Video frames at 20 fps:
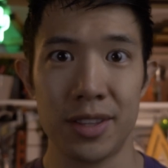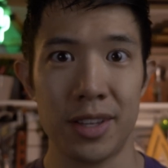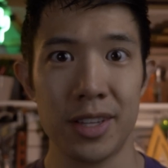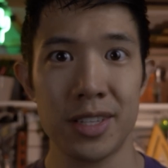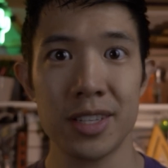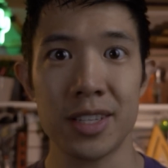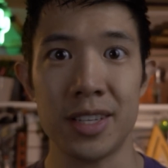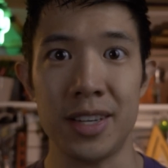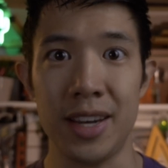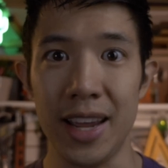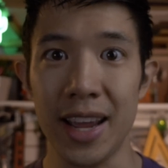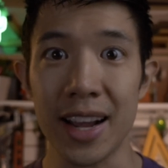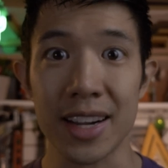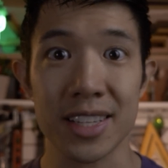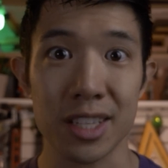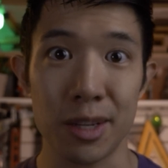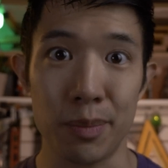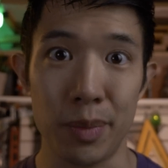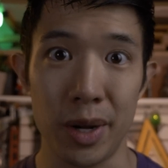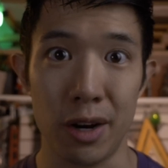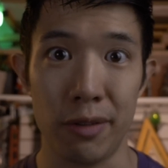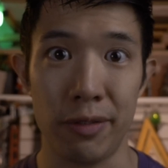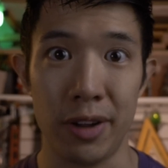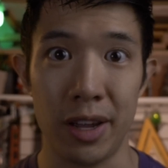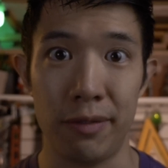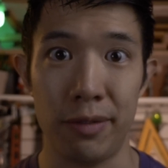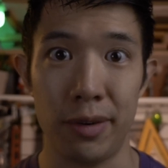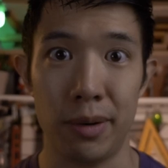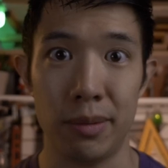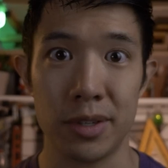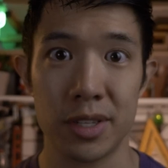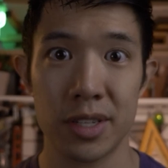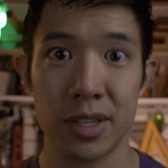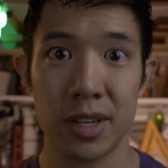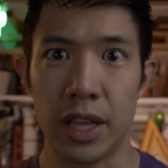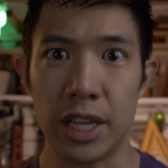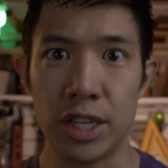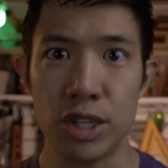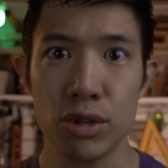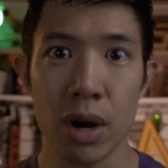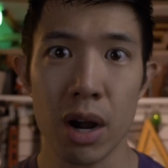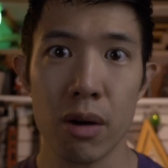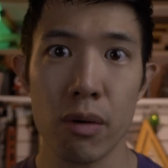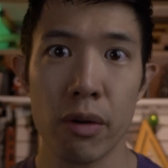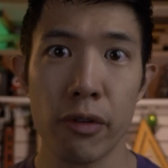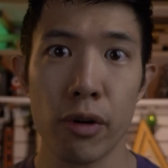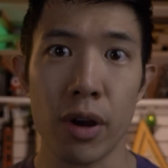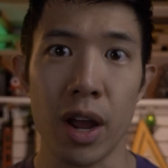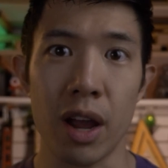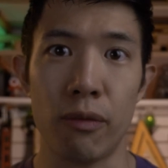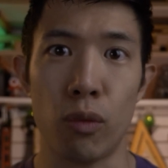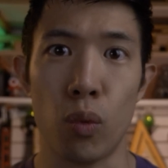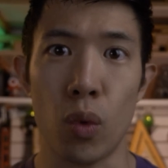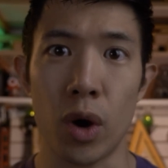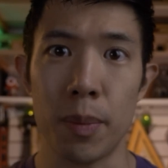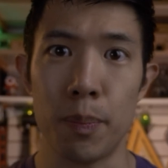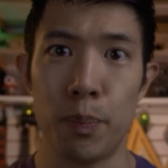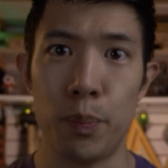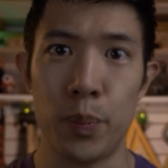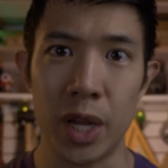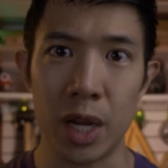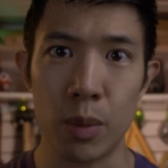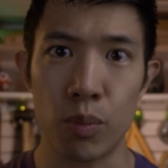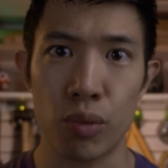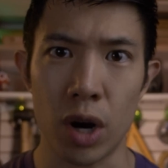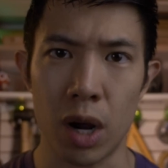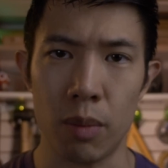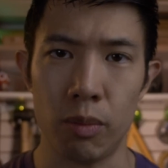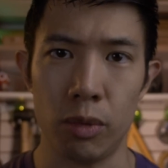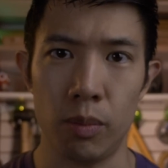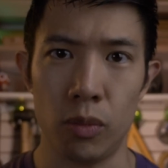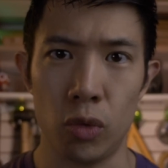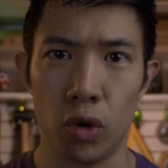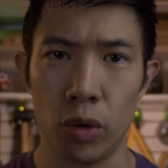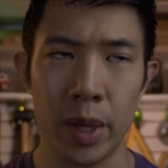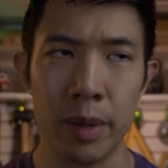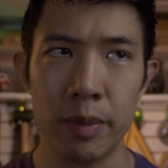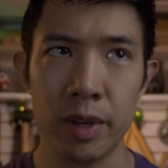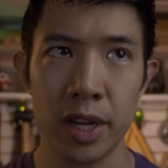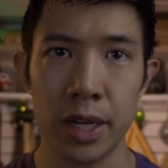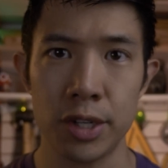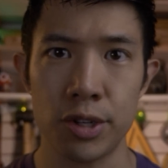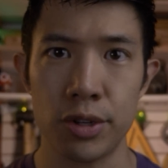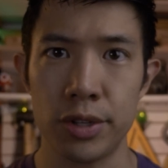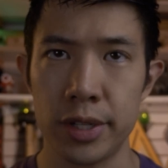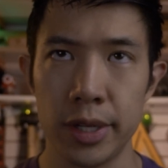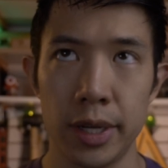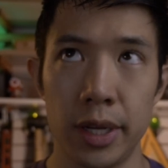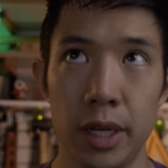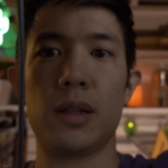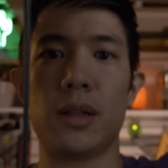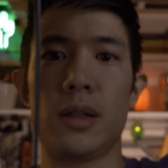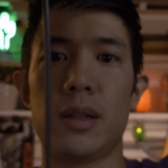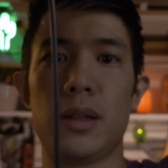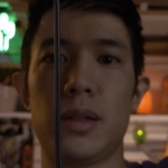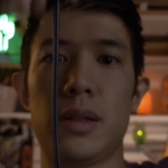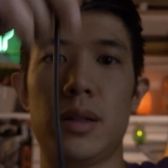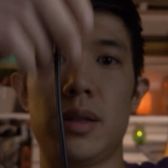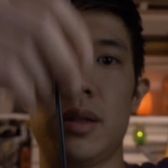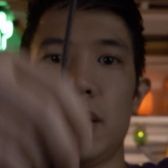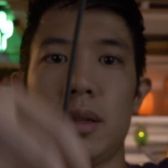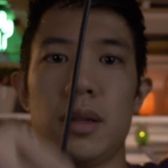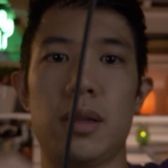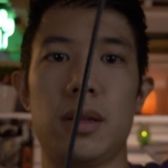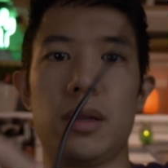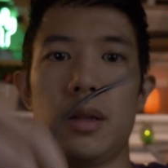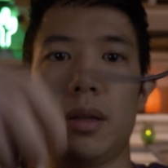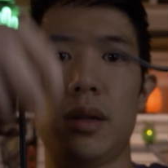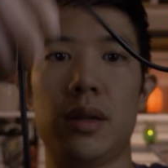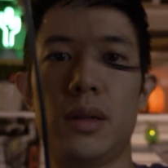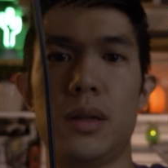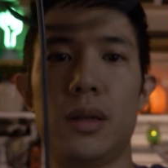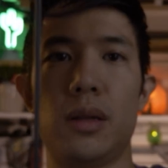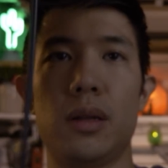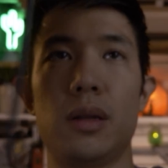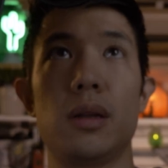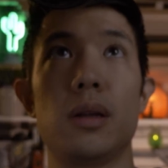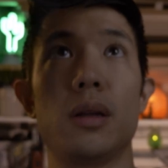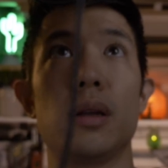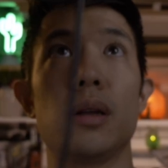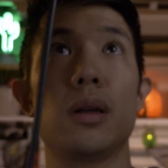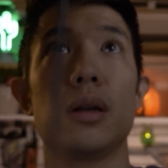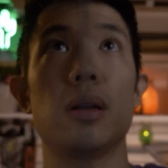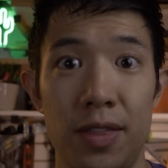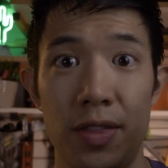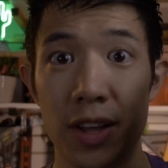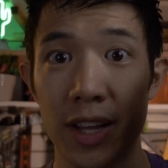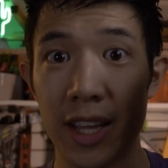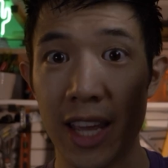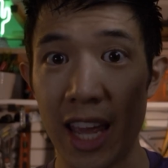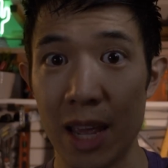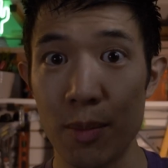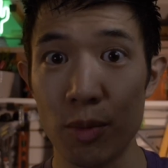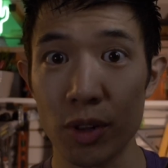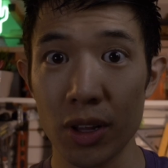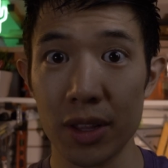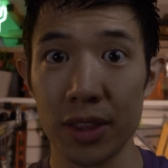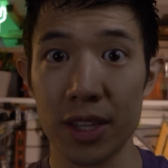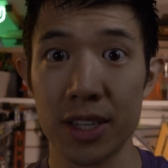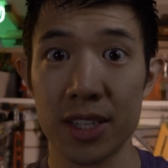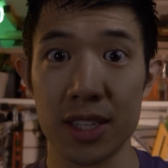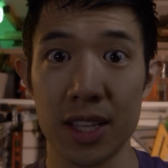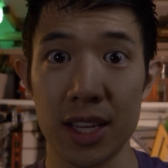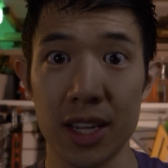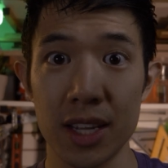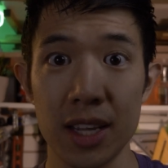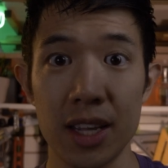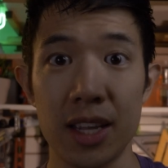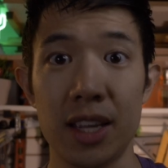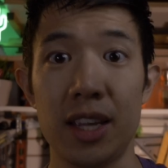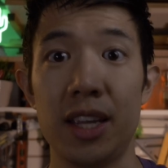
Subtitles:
this is an excellent pair of headphones. They do, however, have one big problem, or maybe I should say one really long problem. The cable on this thing